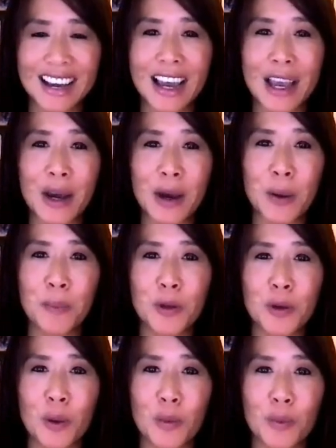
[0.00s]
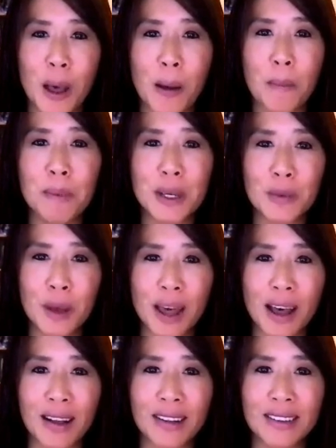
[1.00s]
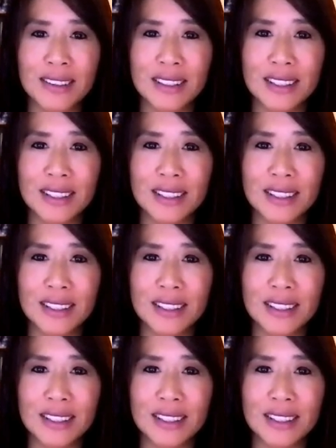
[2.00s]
I hope you are well, be well.